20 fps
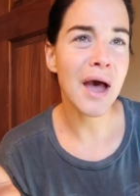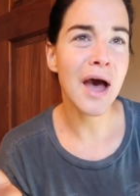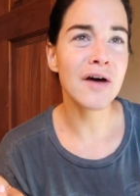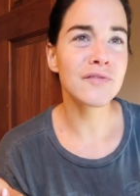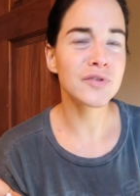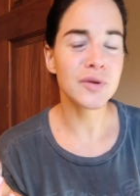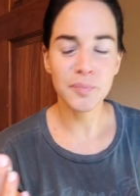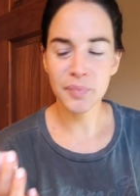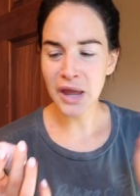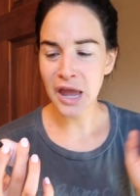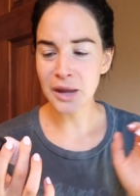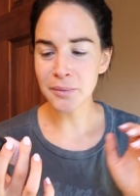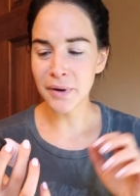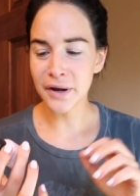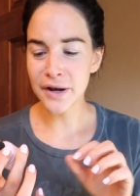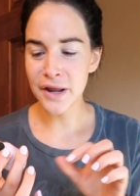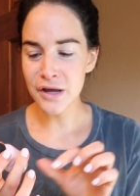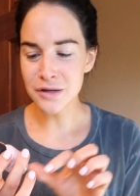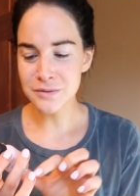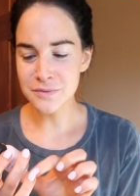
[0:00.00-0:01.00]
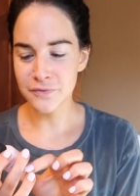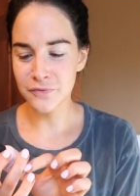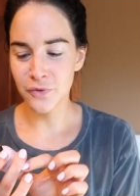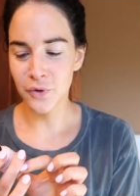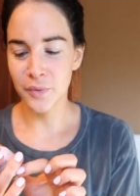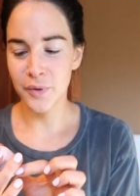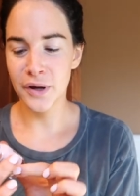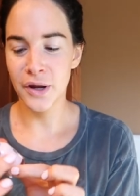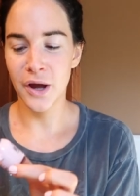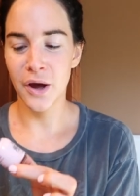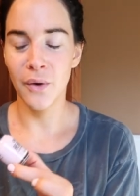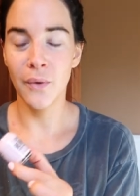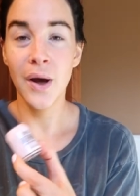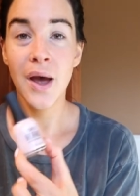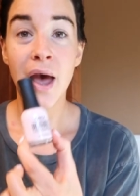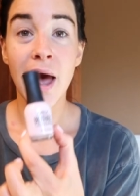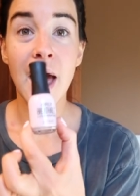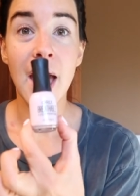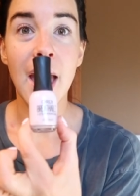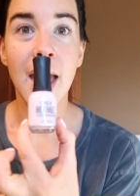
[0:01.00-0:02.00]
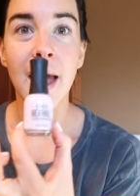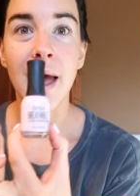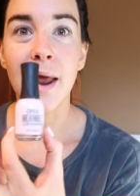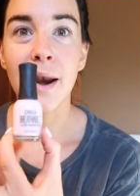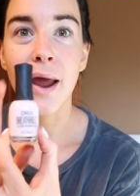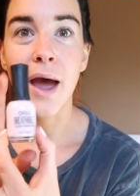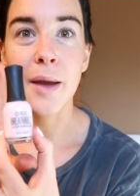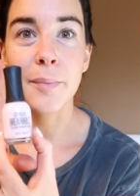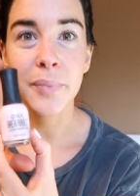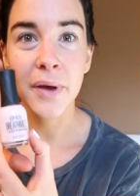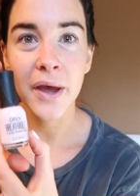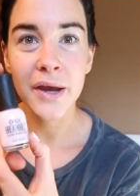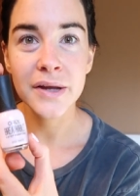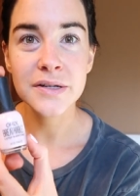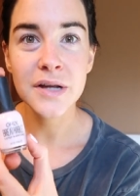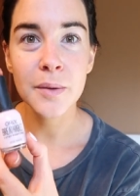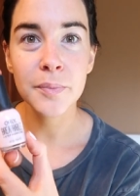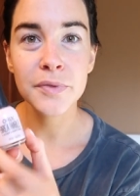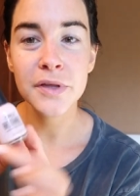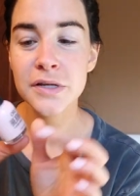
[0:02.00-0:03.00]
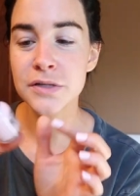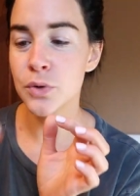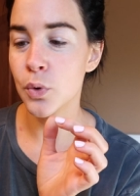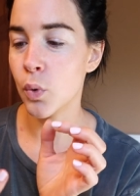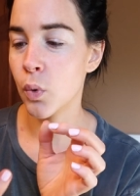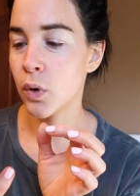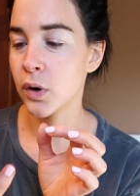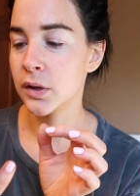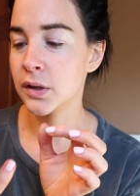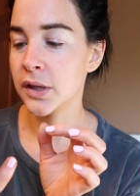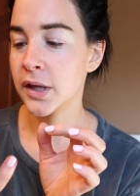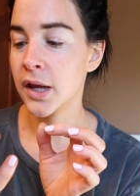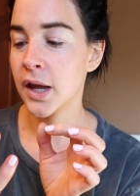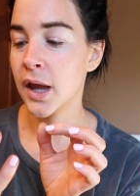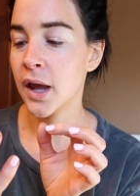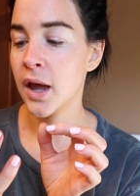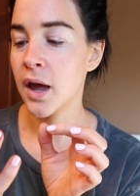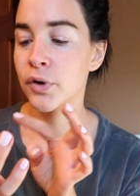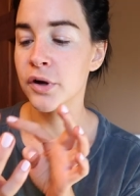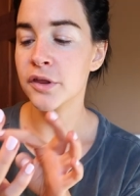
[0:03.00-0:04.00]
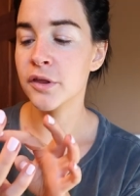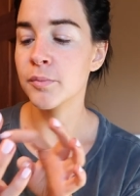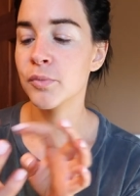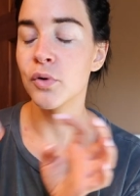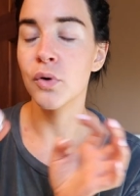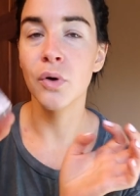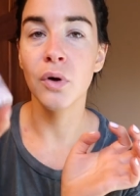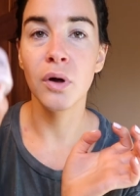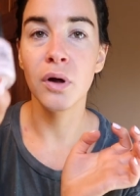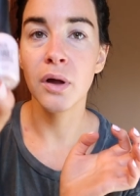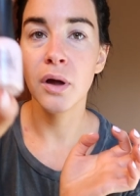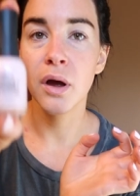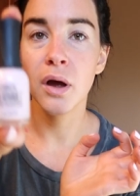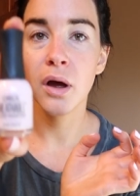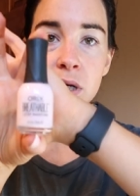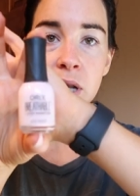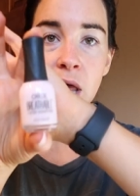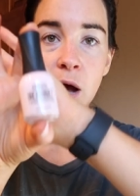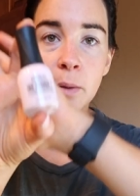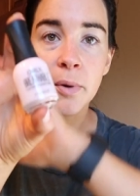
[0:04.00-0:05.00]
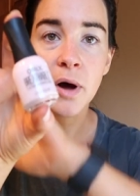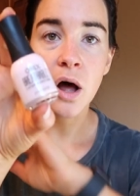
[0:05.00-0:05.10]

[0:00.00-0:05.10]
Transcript: have to paint my nails before we go and i picked up this orly breathable nail